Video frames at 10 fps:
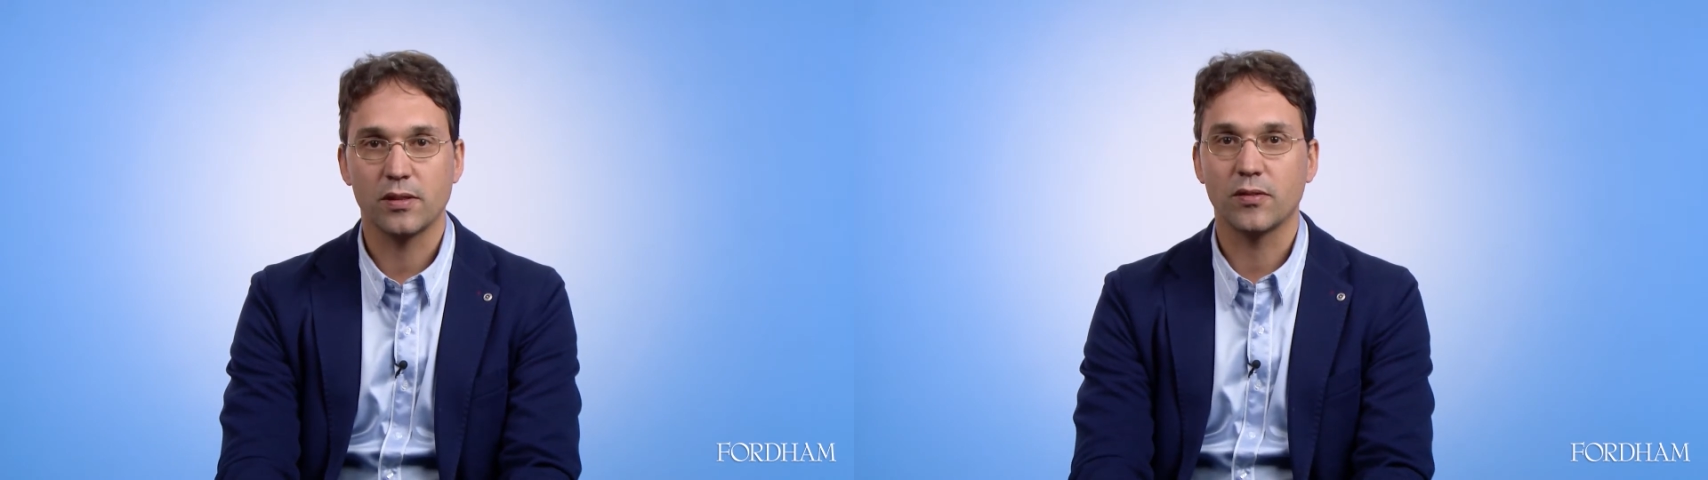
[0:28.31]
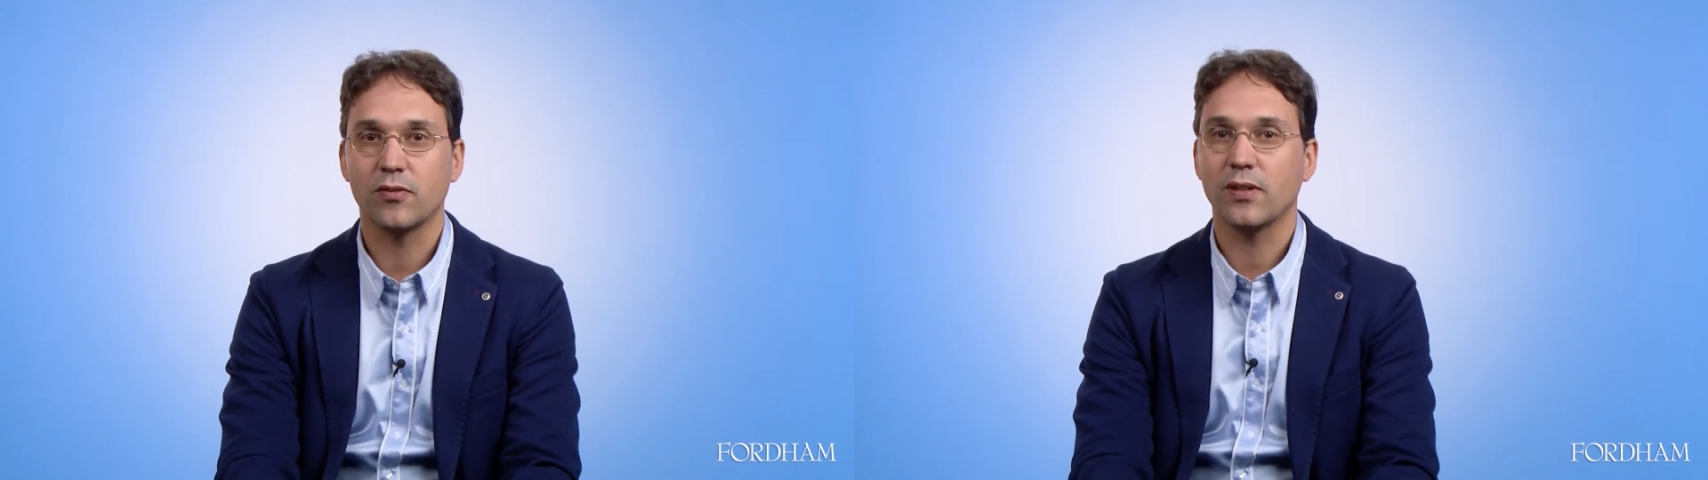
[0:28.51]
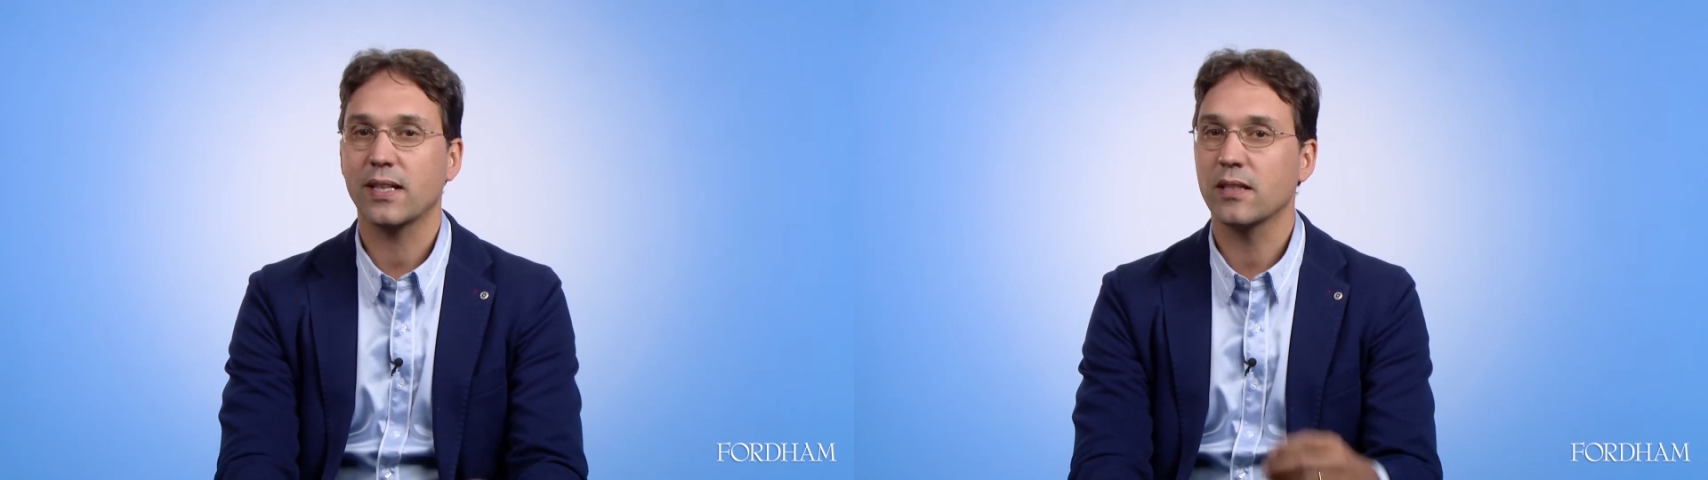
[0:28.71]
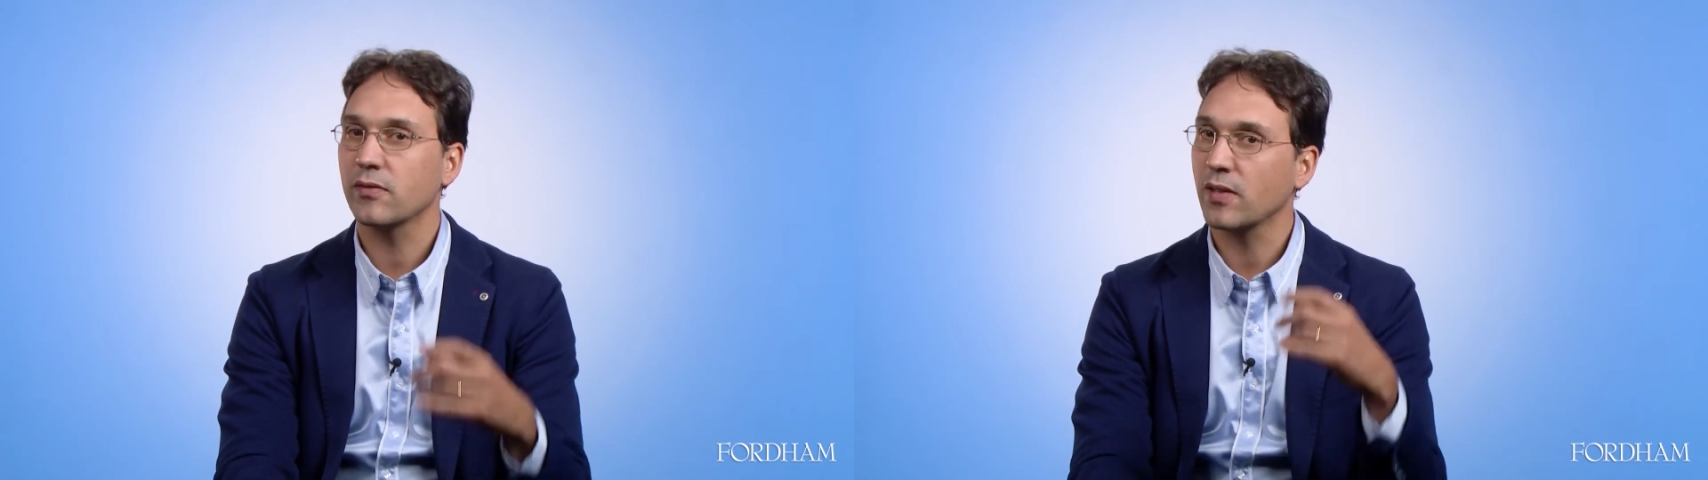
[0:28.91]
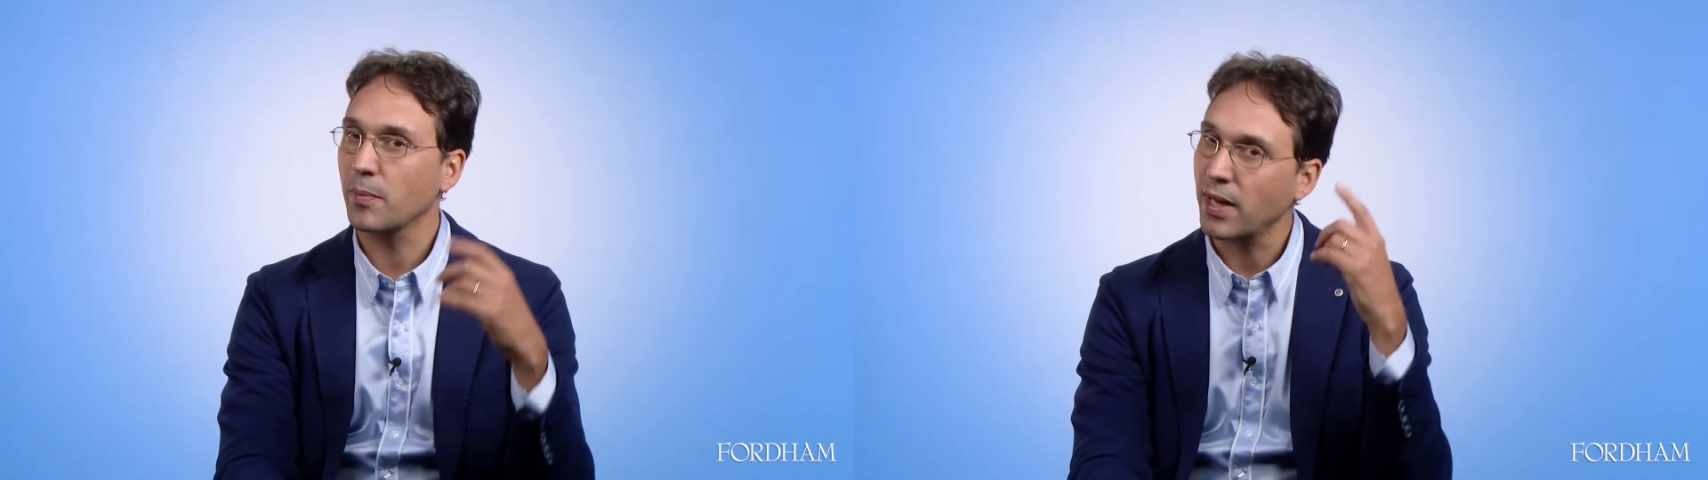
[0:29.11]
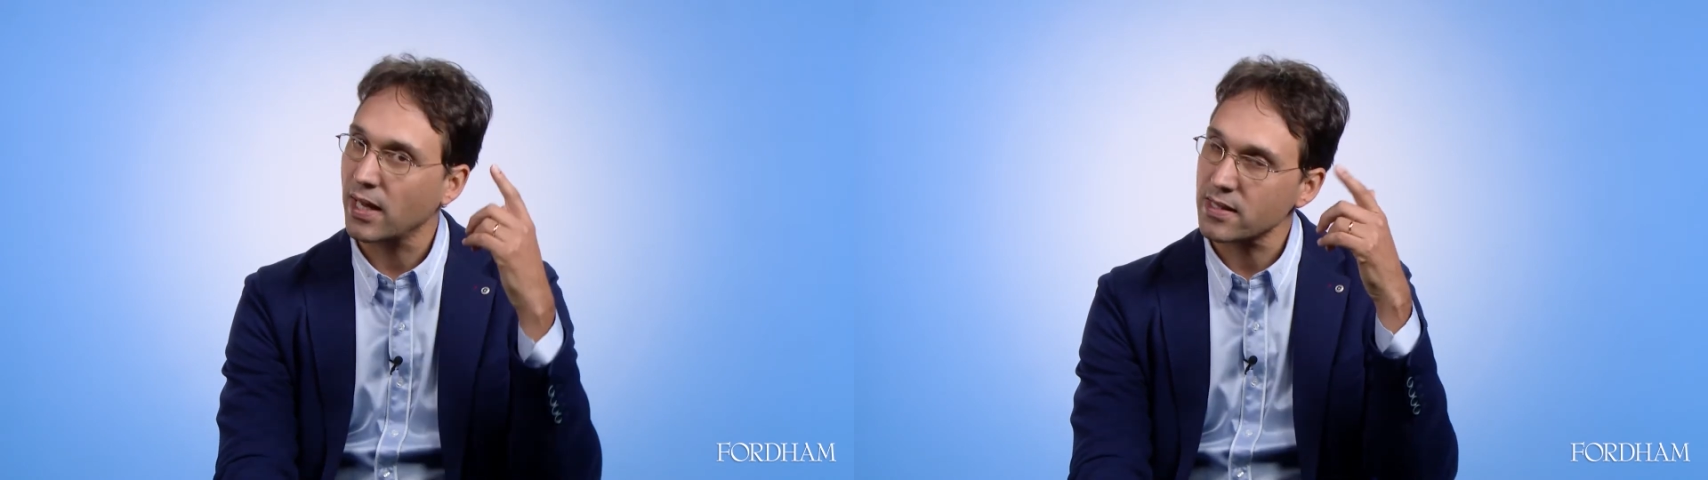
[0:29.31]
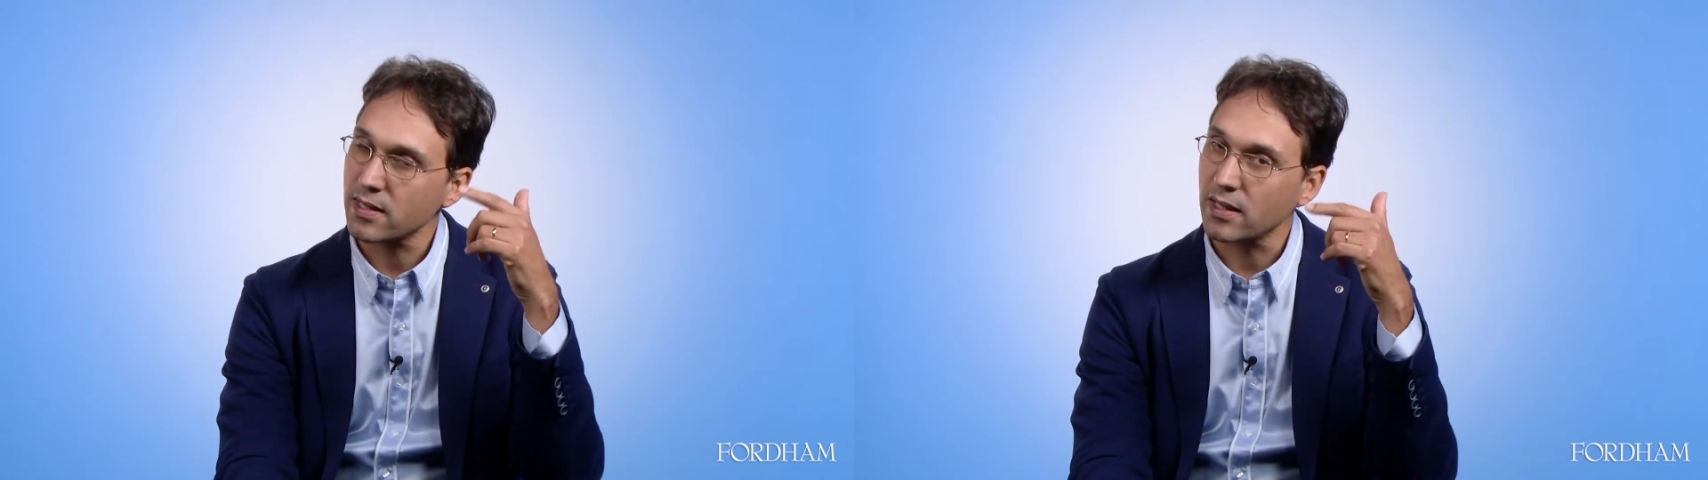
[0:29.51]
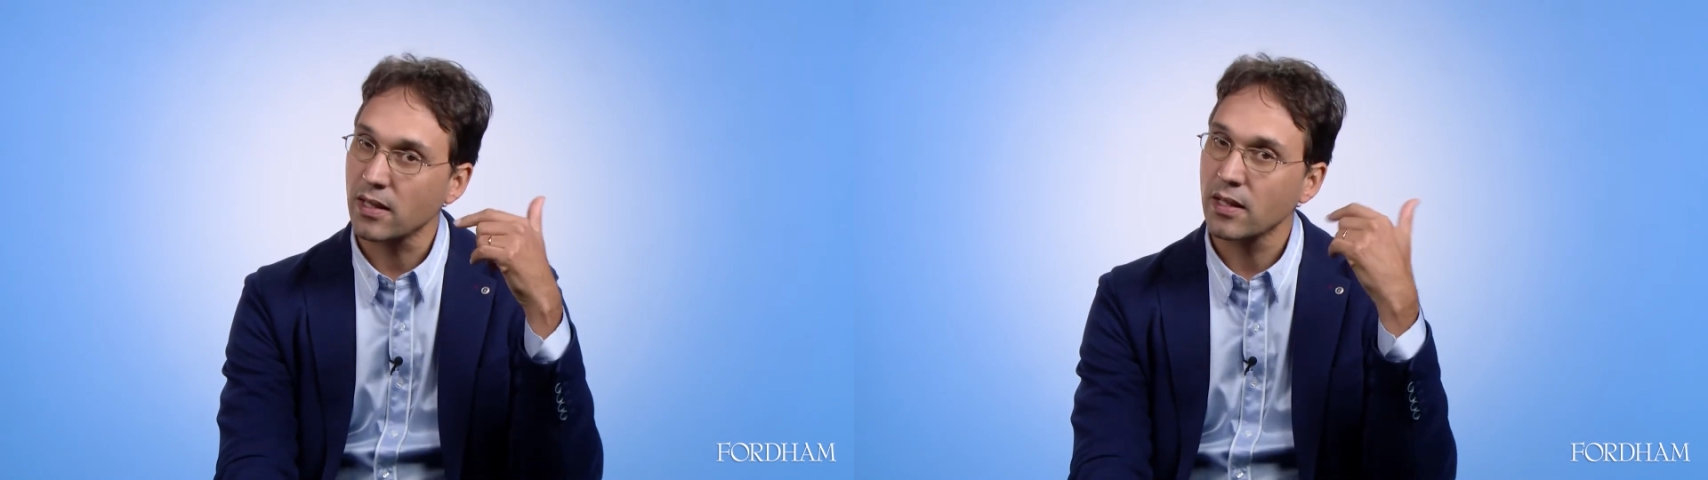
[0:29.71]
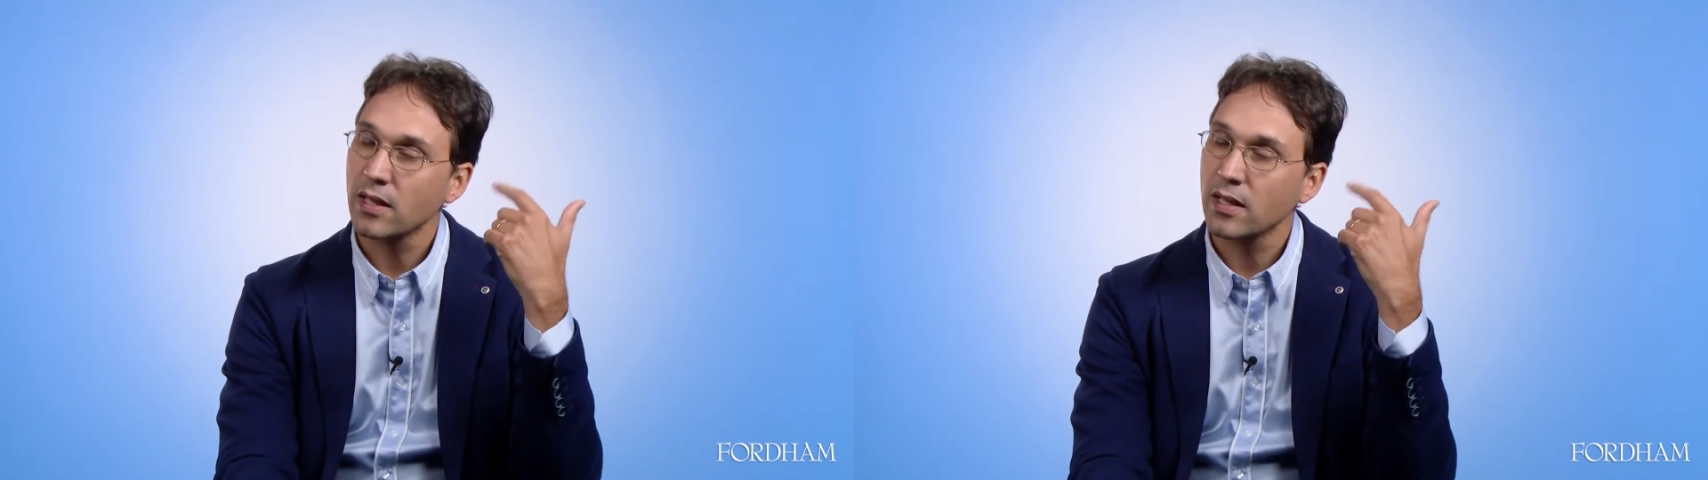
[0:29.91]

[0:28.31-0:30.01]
reflective capacity.